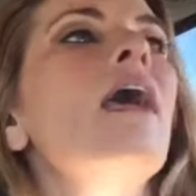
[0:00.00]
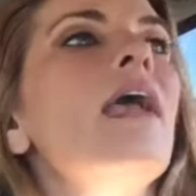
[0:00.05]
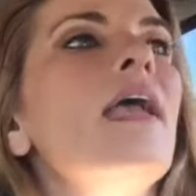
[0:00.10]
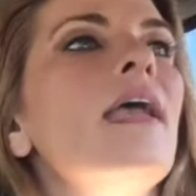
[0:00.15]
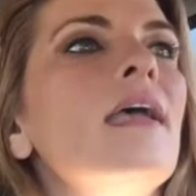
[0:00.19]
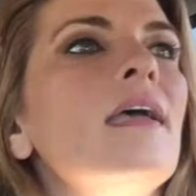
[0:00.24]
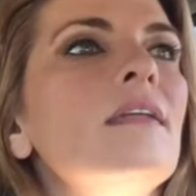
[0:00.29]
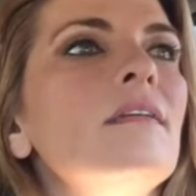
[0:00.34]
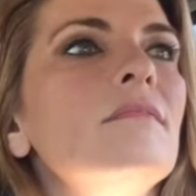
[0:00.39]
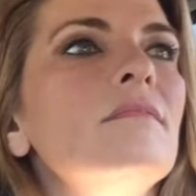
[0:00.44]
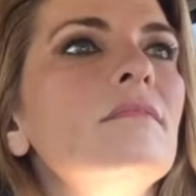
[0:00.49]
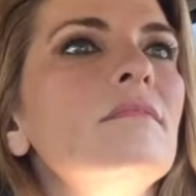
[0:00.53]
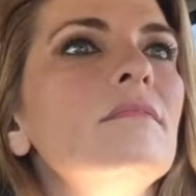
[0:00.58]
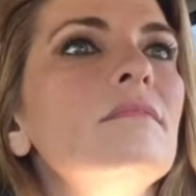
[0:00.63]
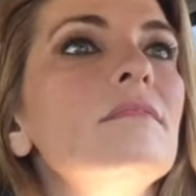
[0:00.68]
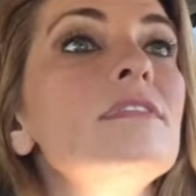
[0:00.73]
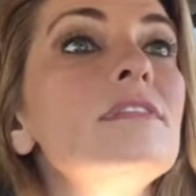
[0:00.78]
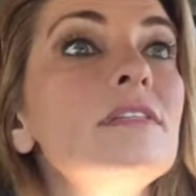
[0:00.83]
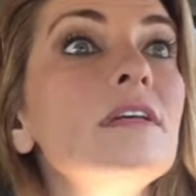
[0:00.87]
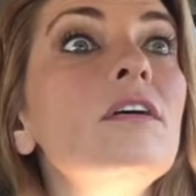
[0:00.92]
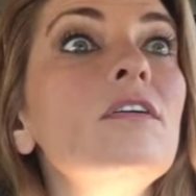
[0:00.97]
and
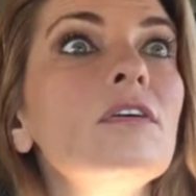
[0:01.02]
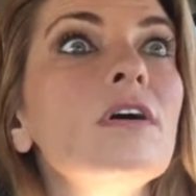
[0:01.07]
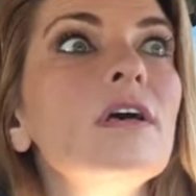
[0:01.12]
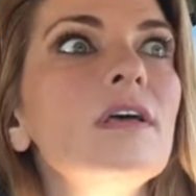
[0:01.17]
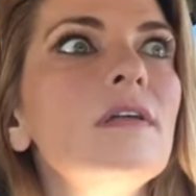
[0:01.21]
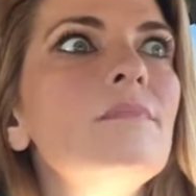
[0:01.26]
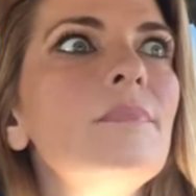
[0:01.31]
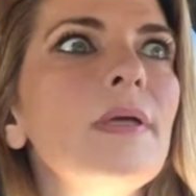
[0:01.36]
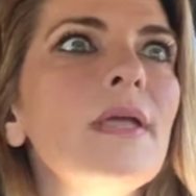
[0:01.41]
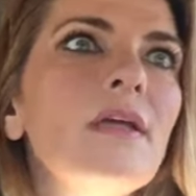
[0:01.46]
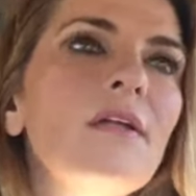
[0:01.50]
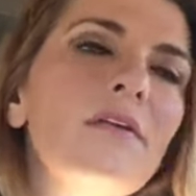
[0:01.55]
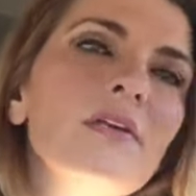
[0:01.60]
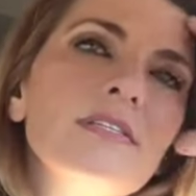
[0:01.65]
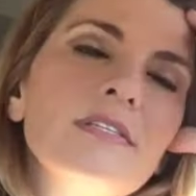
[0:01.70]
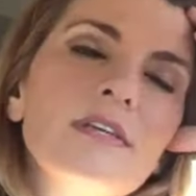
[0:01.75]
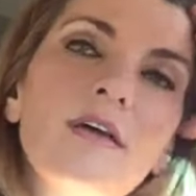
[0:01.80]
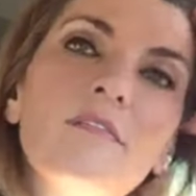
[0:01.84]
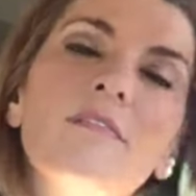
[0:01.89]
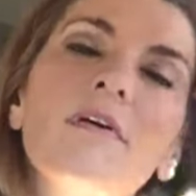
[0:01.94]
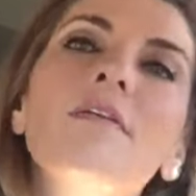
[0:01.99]
still could be,
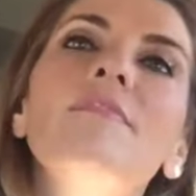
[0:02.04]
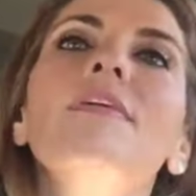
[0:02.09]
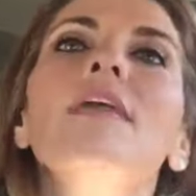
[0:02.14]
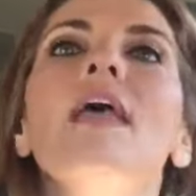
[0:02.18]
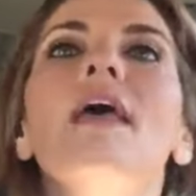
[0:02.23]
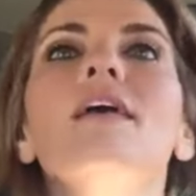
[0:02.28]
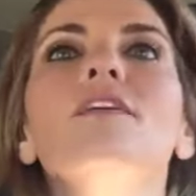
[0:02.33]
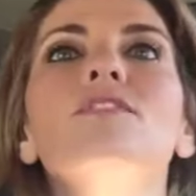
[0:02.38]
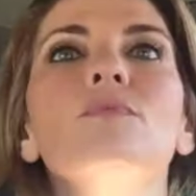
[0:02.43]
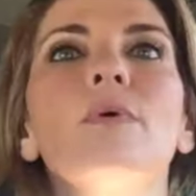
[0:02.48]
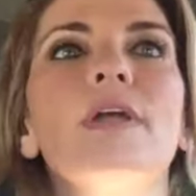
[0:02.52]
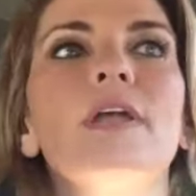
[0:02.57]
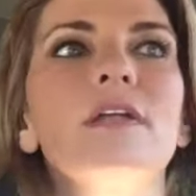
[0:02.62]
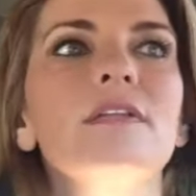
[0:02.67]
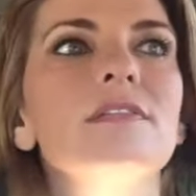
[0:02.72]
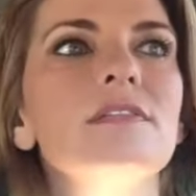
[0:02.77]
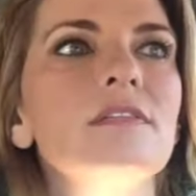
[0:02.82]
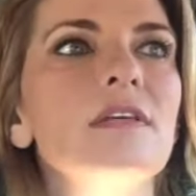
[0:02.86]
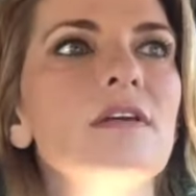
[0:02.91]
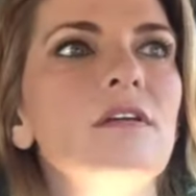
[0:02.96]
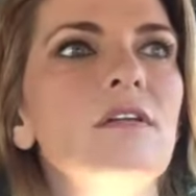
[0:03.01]
he's of the age where he
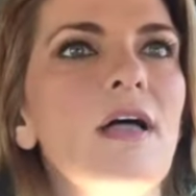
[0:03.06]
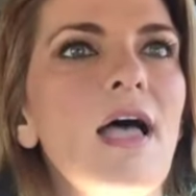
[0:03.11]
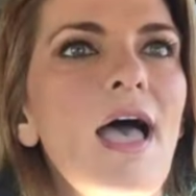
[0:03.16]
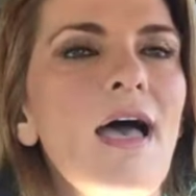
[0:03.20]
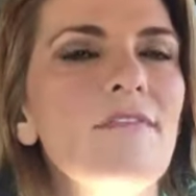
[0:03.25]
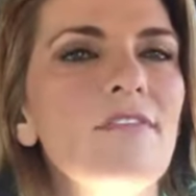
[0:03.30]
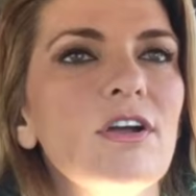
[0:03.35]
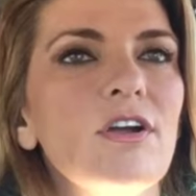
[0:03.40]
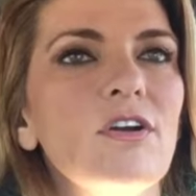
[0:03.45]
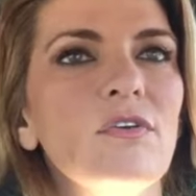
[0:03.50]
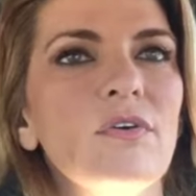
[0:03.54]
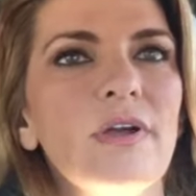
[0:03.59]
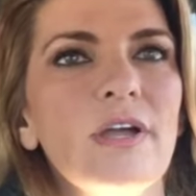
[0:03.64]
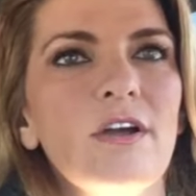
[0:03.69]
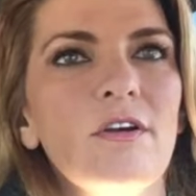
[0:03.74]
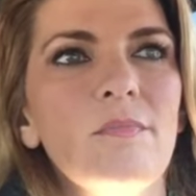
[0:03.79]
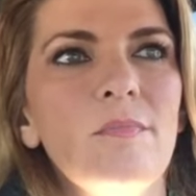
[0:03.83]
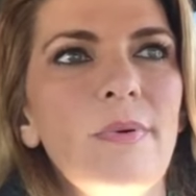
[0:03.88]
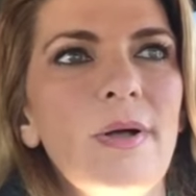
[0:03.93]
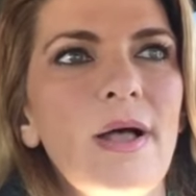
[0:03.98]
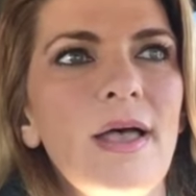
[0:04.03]
could still have a
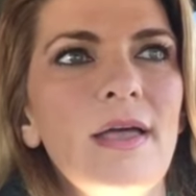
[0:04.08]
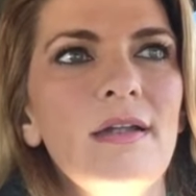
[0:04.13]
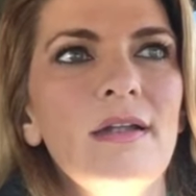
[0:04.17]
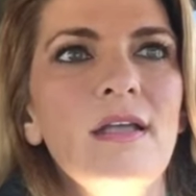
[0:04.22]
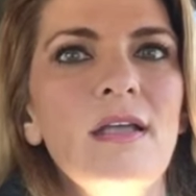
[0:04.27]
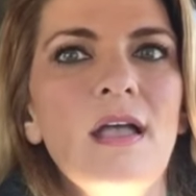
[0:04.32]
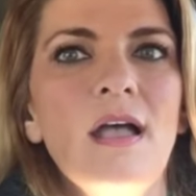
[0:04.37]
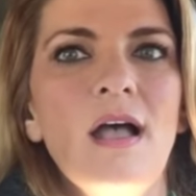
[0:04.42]
career, but